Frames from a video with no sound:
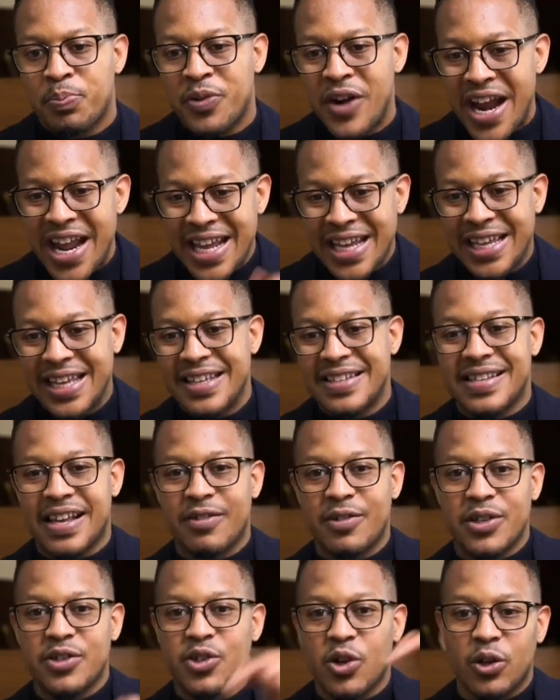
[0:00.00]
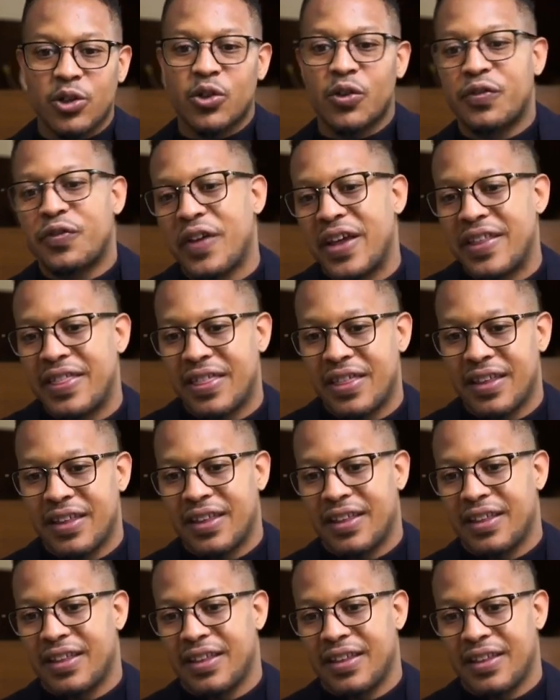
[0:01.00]
Praying is a result of faith.
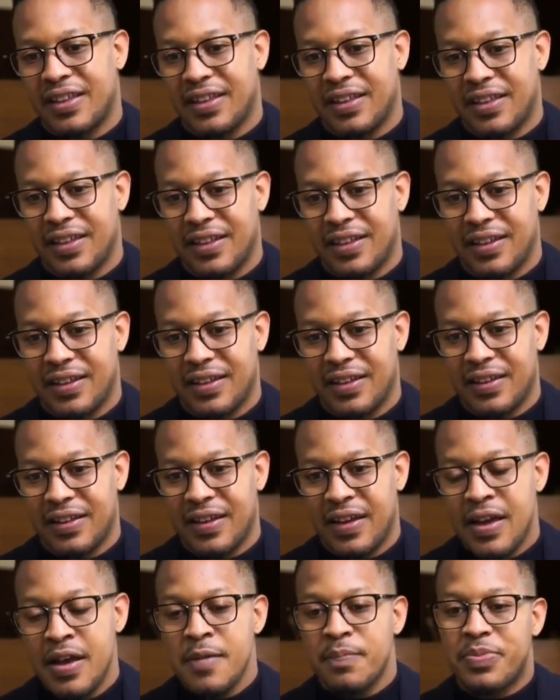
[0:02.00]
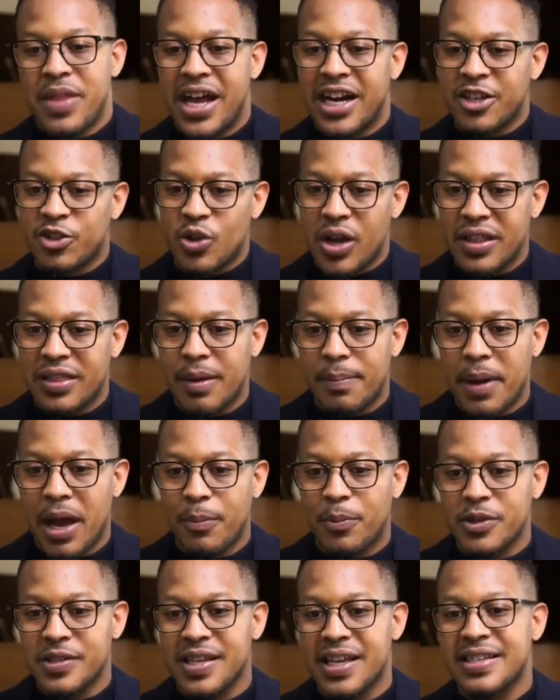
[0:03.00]
Mm. That is why the
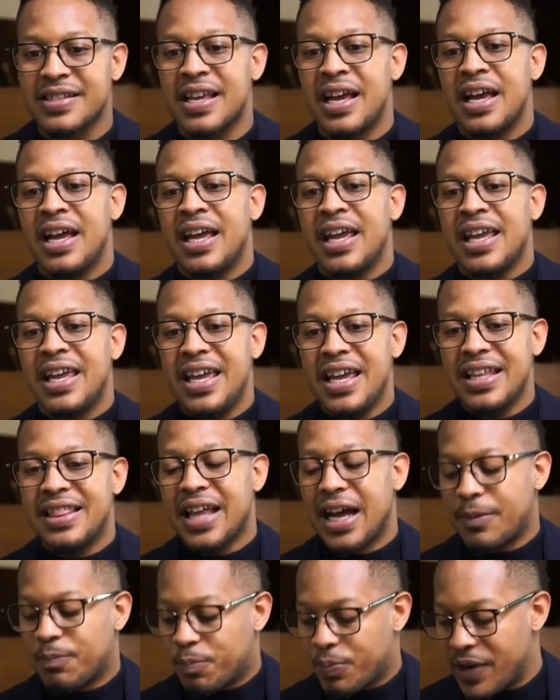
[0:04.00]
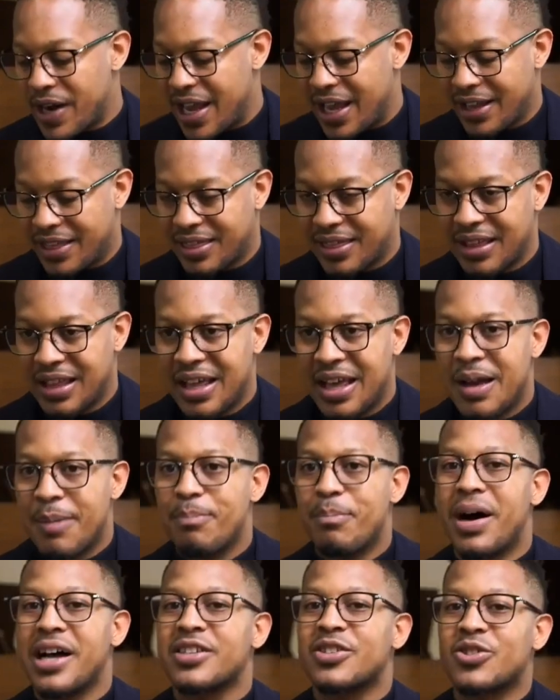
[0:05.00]
Bible says, He that prayeth
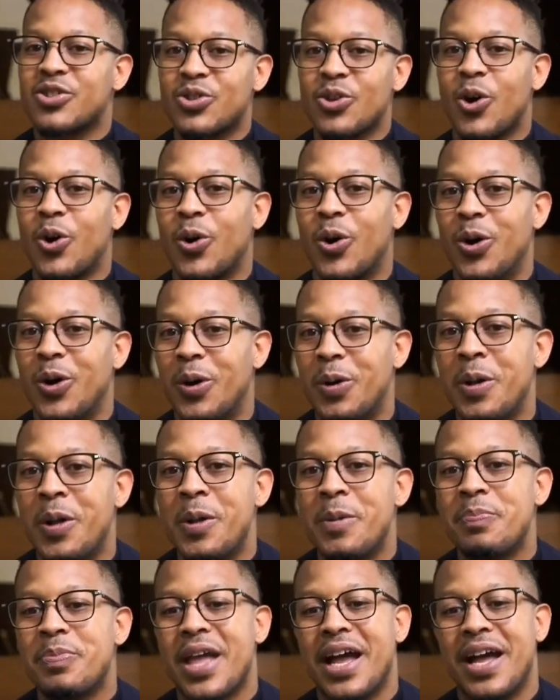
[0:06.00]
must know